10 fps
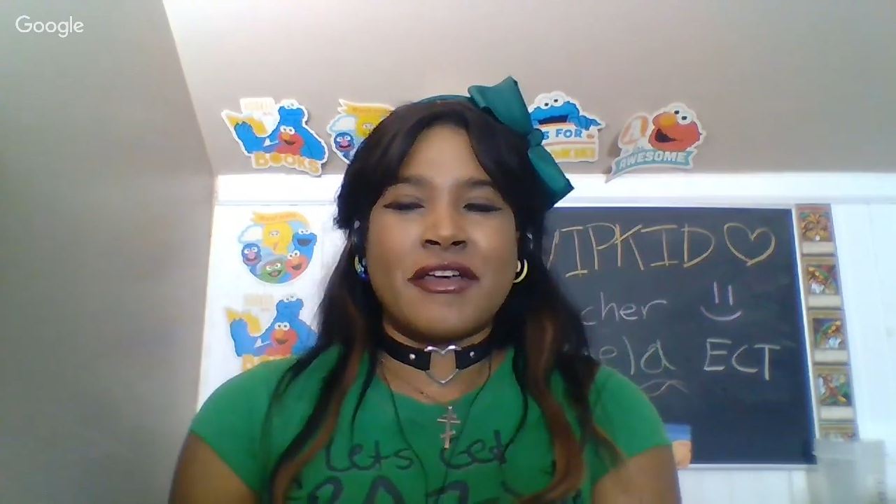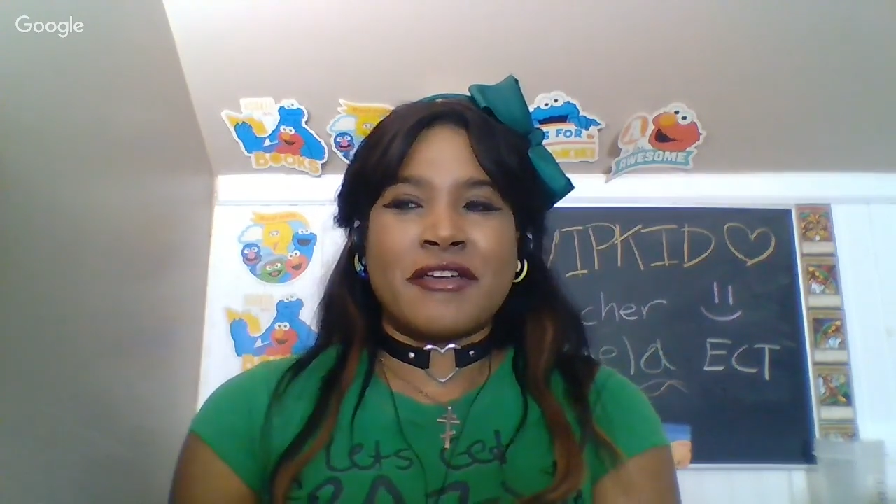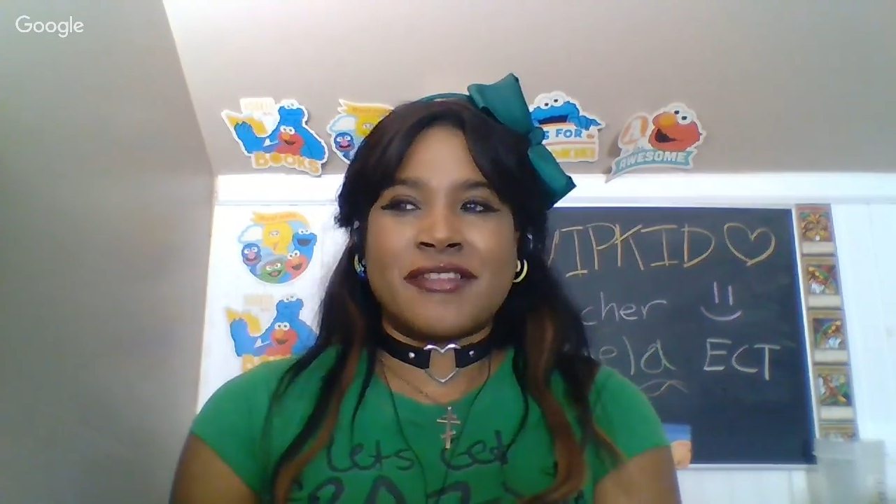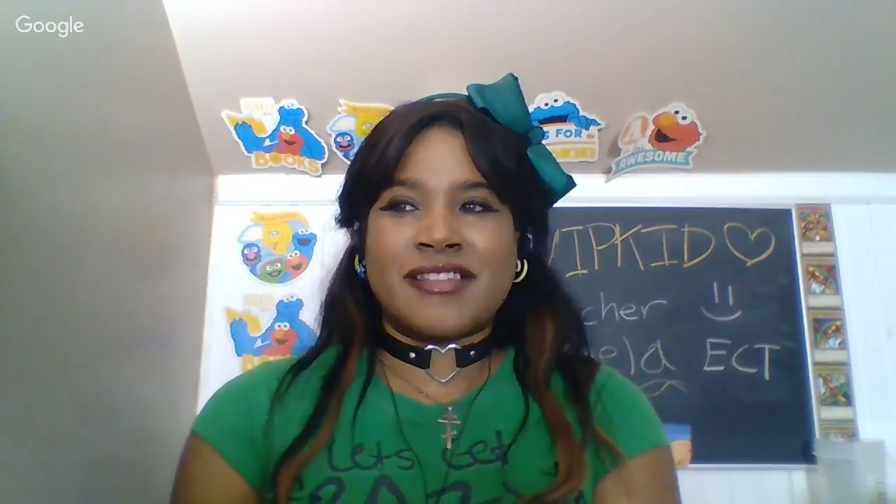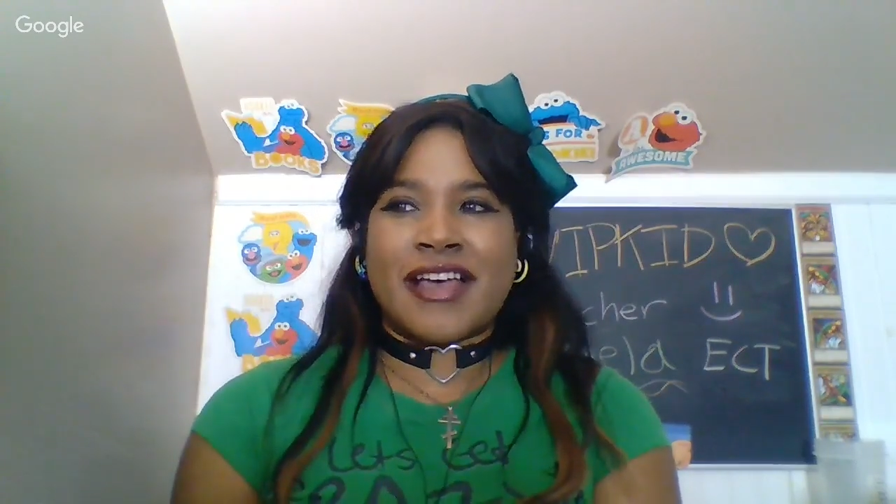
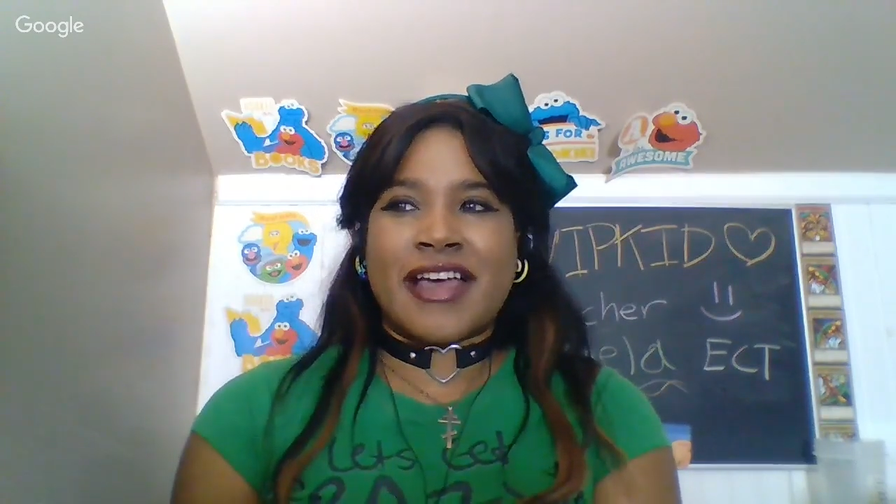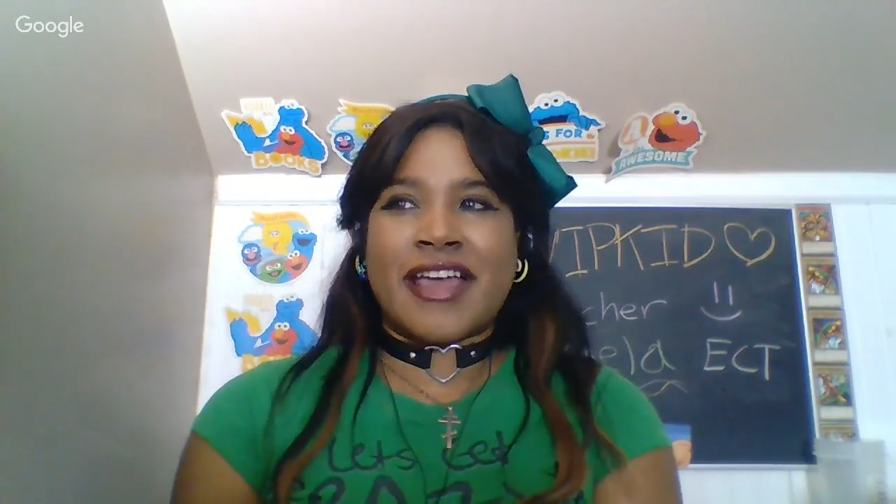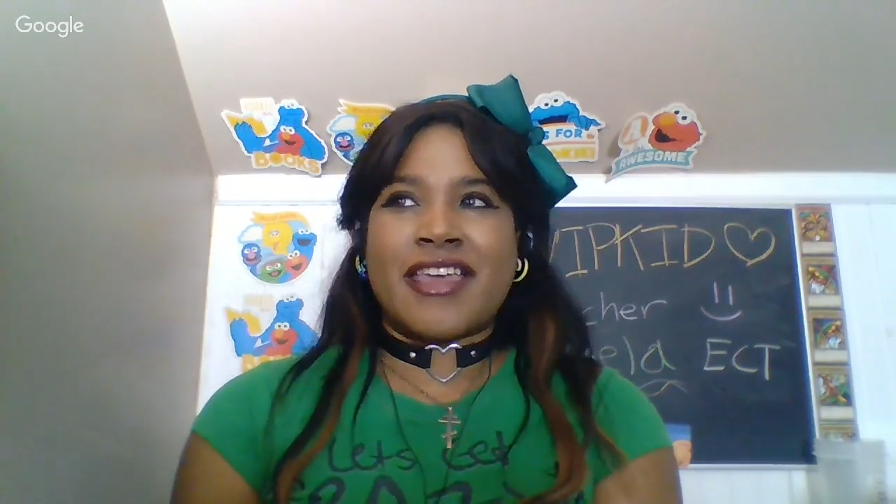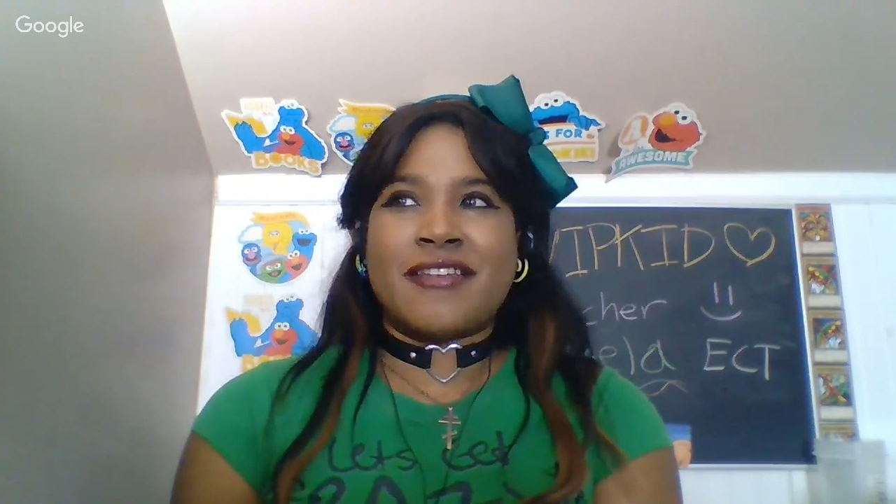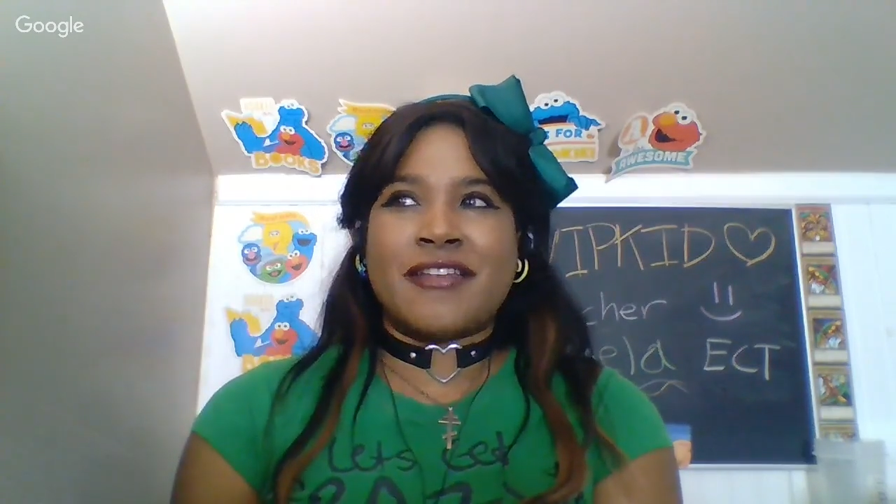who was
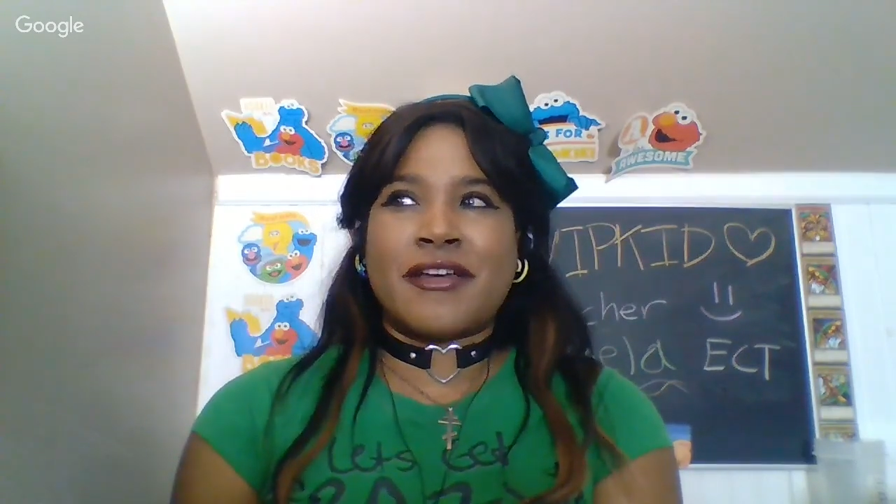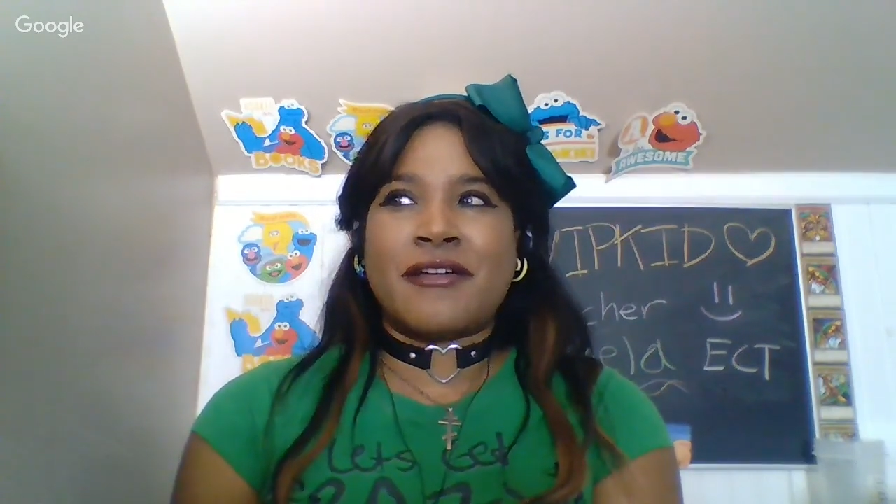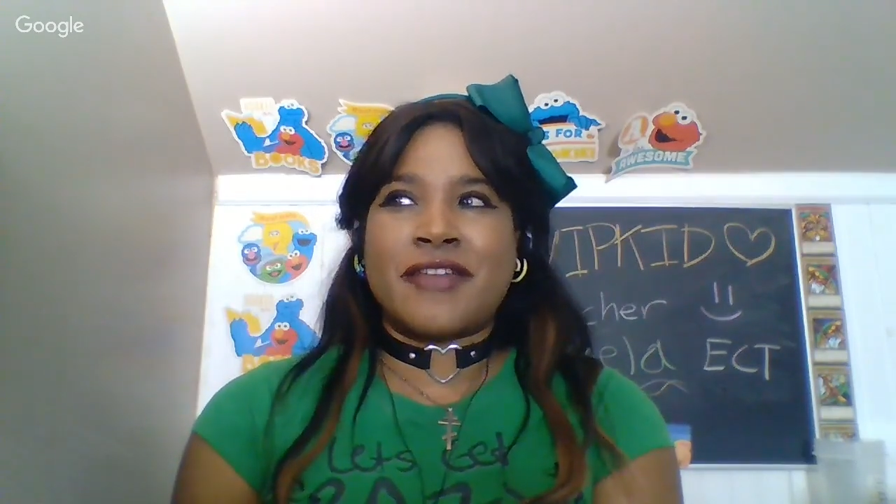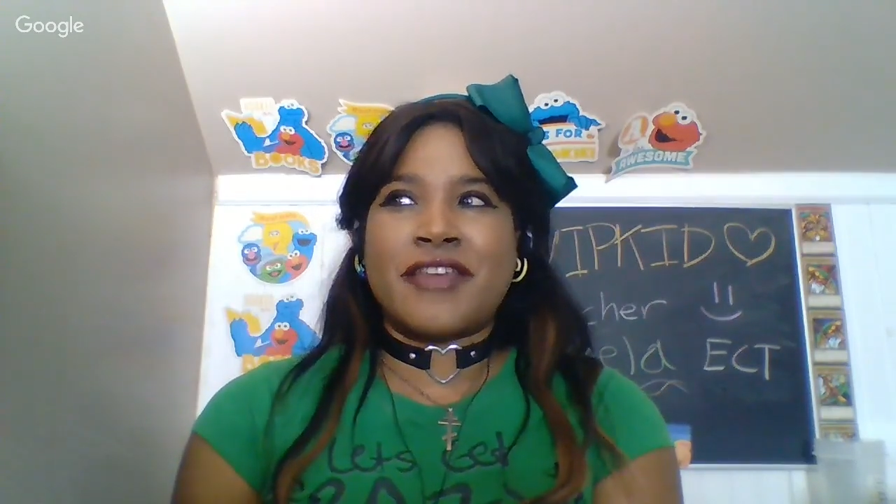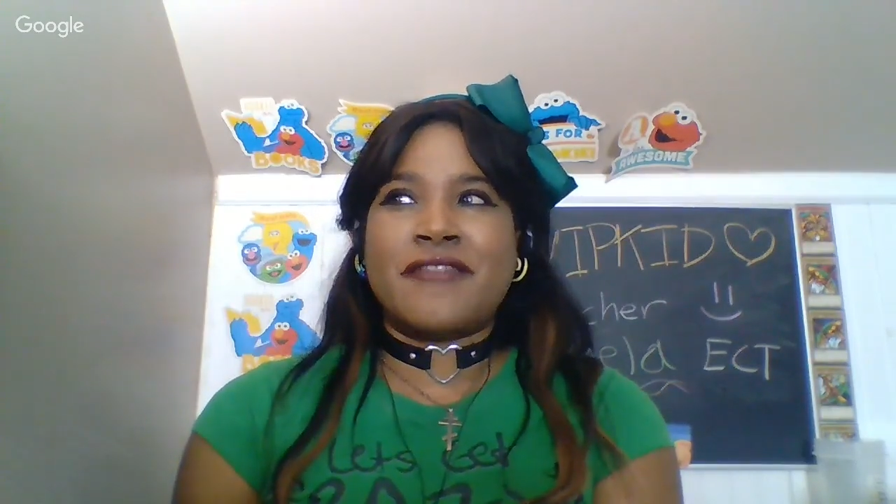like,
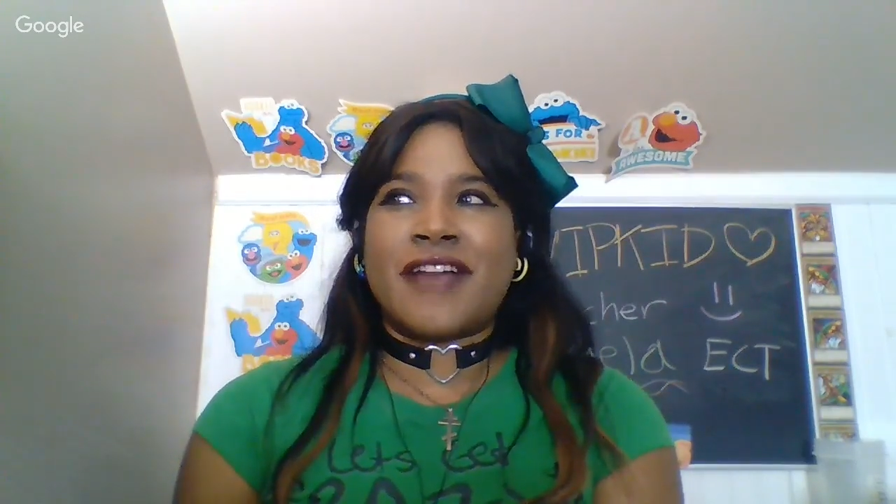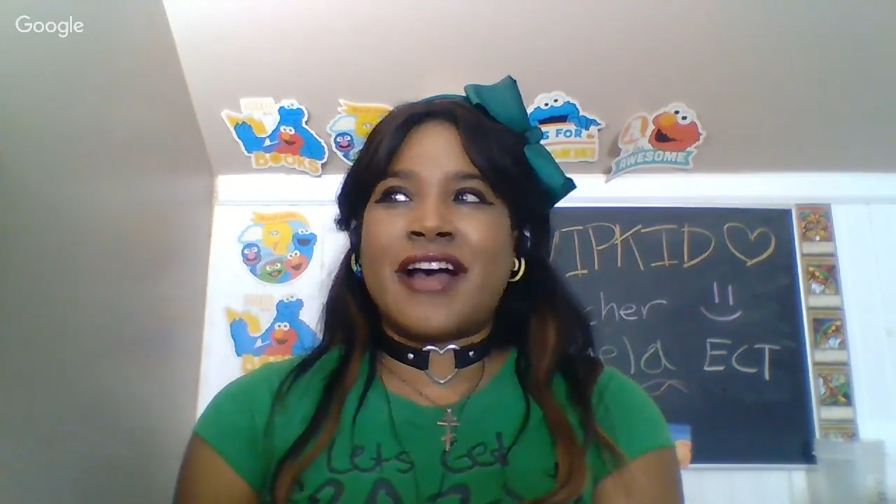you've